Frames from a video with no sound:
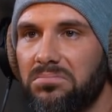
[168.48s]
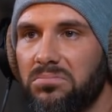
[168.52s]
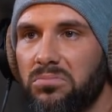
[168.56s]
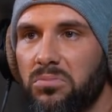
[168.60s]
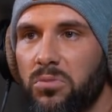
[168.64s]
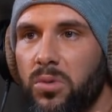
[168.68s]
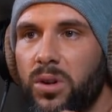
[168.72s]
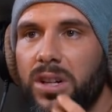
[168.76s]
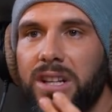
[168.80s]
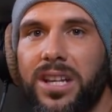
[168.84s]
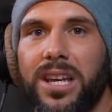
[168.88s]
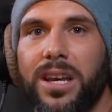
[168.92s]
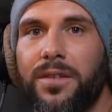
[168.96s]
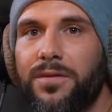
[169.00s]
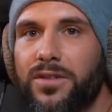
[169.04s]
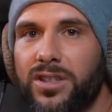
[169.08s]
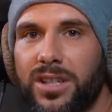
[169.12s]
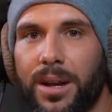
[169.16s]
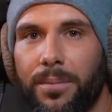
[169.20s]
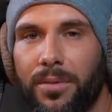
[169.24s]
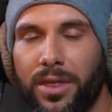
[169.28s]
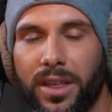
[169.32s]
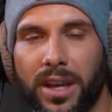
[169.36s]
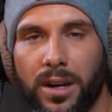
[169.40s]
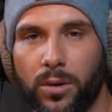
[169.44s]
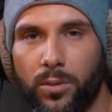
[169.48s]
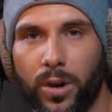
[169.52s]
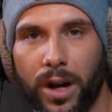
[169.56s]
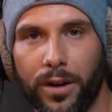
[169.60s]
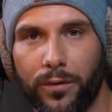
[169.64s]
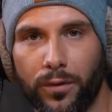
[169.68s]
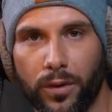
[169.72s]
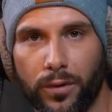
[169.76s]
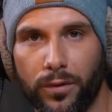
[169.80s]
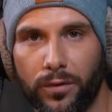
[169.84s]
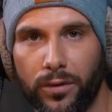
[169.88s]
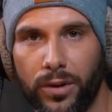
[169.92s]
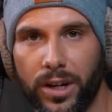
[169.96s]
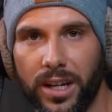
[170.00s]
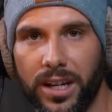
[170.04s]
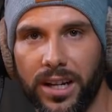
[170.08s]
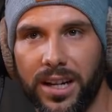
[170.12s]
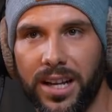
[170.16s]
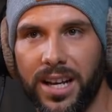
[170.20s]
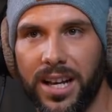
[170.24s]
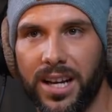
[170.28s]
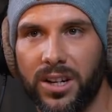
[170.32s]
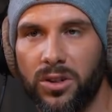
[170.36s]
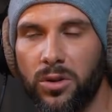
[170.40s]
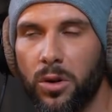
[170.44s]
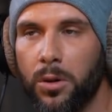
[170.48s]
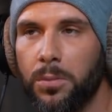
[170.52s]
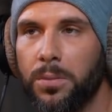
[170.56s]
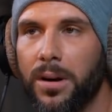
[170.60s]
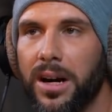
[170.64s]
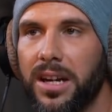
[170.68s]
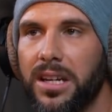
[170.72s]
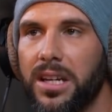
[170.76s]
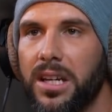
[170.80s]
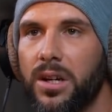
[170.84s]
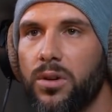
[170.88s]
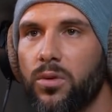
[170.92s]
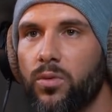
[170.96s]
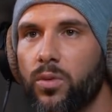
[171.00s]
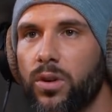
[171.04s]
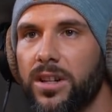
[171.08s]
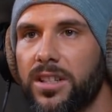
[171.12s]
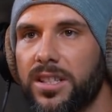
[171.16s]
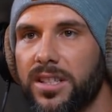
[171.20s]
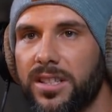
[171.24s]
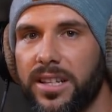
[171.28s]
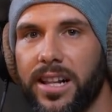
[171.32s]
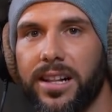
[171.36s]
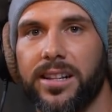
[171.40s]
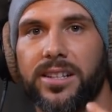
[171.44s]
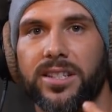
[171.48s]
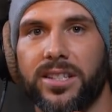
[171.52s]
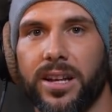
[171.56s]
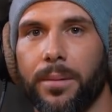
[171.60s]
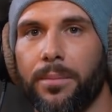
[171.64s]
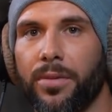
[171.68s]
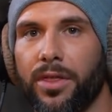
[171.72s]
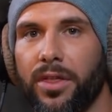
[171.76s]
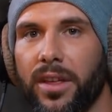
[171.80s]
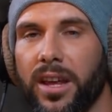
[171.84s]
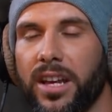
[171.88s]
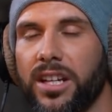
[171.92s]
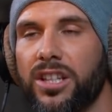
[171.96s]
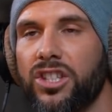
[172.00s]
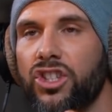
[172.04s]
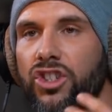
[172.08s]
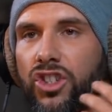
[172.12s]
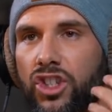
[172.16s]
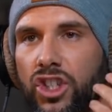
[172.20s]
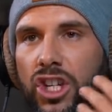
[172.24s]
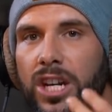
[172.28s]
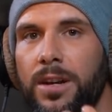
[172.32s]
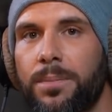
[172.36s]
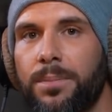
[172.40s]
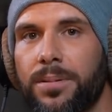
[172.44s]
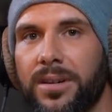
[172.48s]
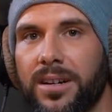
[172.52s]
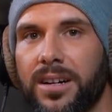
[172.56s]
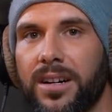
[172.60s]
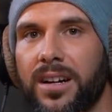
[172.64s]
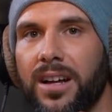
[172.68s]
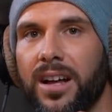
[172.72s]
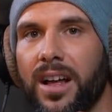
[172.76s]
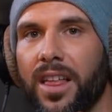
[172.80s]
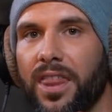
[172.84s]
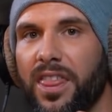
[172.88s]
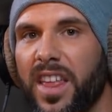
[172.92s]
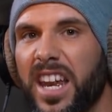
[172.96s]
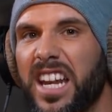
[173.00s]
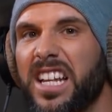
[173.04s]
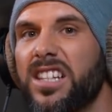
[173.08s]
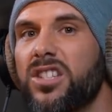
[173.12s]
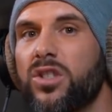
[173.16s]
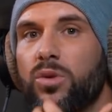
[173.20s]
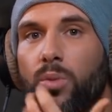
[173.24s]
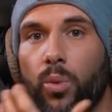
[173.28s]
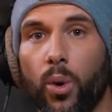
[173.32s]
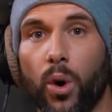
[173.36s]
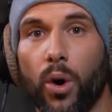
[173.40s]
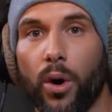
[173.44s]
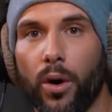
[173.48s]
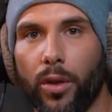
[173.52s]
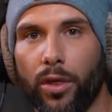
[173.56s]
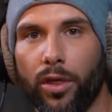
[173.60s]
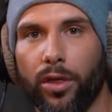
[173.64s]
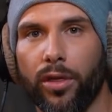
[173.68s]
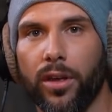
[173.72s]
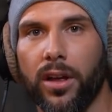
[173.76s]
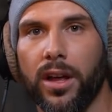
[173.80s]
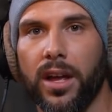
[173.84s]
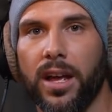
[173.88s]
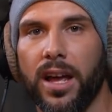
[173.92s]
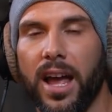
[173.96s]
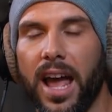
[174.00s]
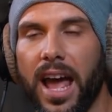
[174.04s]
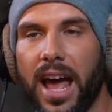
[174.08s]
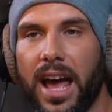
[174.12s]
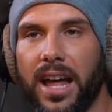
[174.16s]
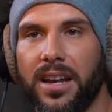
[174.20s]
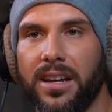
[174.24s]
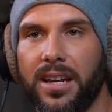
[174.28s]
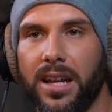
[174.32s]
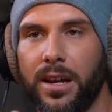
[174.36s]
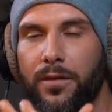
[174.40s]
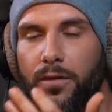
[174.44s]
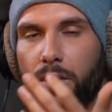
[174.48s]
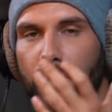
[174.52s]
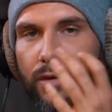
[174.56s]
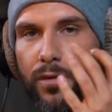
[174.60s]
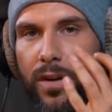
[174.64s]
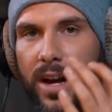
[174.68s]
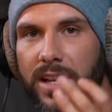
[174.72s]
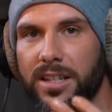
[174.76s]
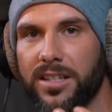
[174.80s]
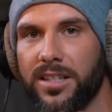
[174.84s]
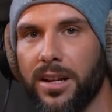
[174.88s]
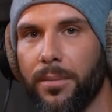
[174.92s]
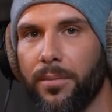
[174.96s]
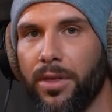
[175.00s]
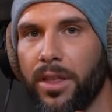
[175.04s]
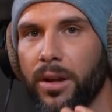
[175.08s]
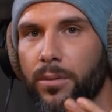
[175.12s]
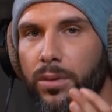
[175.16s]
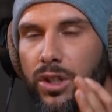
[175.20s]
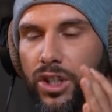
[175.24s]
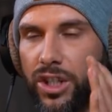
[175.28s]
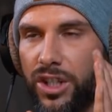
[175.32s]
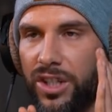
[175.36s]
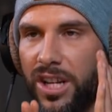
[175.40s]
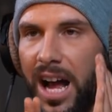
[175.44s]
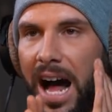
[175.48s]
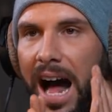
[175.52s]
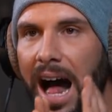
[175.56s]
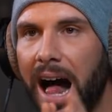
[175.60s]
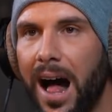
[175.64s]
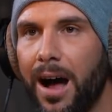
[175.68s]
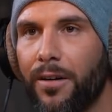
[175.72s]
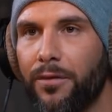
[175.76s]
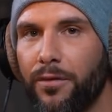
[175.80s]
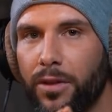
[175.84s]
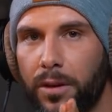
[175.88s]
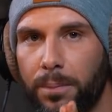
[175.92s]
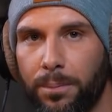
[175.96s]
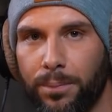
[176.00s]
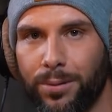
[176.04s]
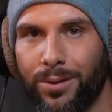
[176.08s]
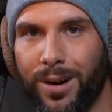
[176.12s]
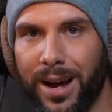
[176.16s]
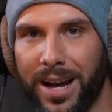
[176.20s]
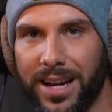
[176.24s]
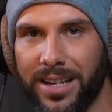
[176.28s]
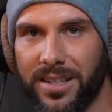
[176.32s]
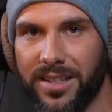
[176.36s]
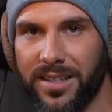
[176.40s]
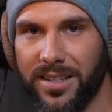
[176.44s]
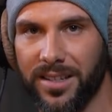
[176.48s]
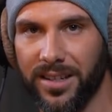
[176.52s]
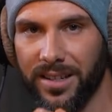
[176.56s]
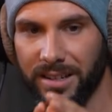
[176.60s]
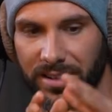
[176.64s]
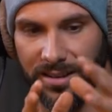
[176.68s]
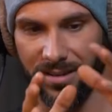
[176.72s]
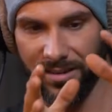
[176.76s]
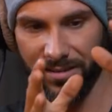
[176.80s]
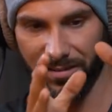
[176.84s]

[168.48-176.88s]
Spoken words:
will give something away for free. Nobody will sell something cheaper than it's worth. And if you find something which is half the price